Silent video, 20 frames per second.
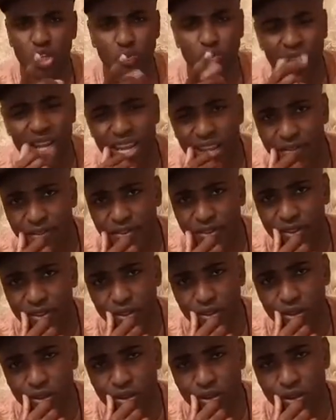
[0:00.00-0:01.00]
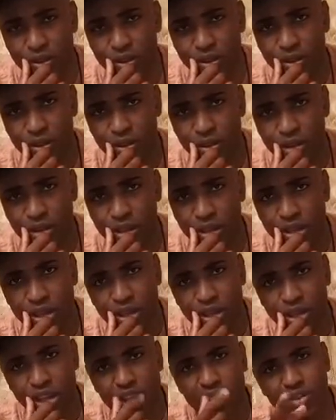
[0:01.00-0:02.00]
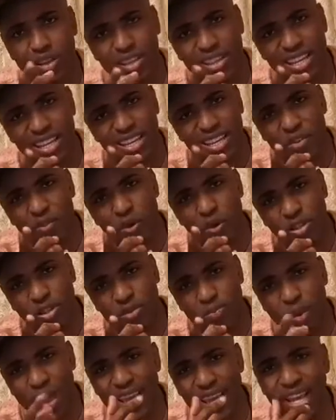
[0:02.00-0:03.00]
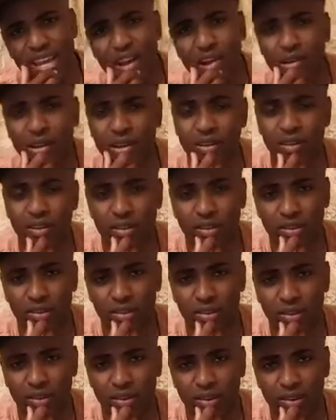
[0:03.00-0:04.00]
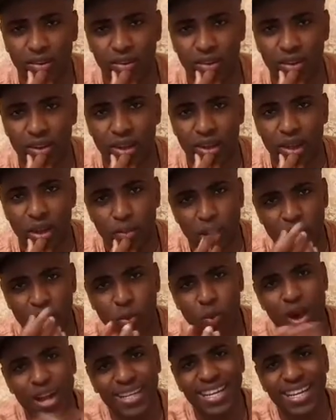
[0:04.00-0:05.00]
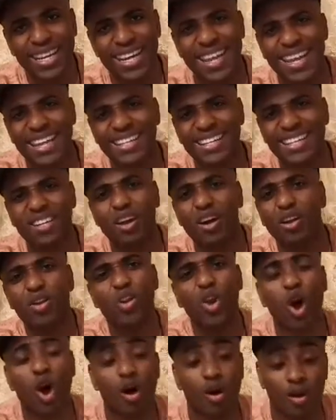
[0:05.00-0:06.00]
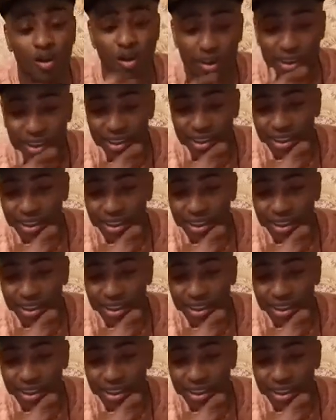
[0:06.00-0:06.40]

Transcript: with your beliefs. That's what the devil was banging on. But what he did not know